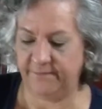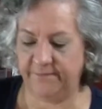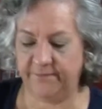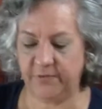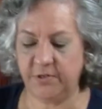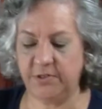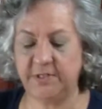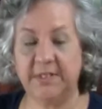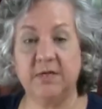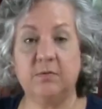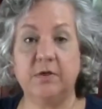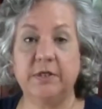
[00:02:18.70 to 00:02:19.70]
First
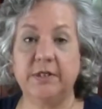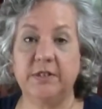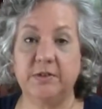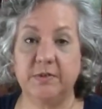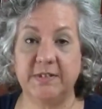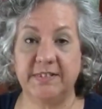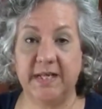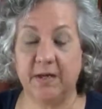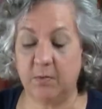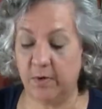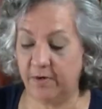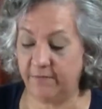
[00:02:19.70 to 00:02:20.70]
thing we're going to do is
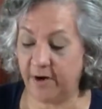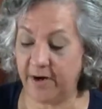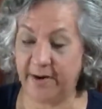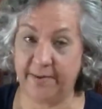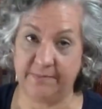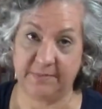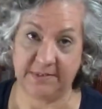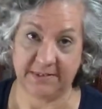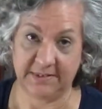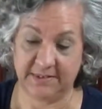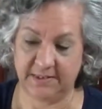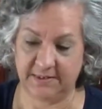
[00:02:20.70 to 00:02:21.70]
take one of our M's.
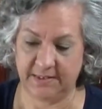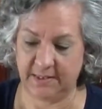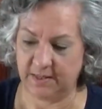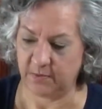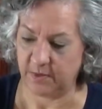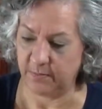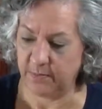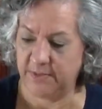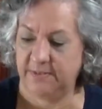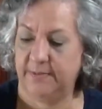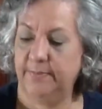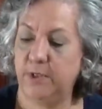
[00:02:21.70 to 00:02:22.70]
We're going to
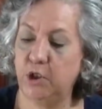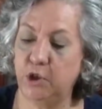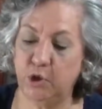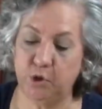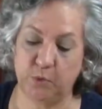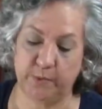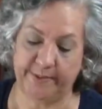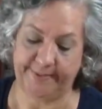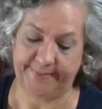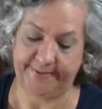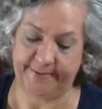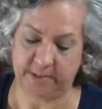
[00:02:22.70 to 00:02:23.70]
put some glue on
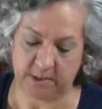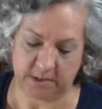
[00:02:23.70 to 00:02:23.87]
there.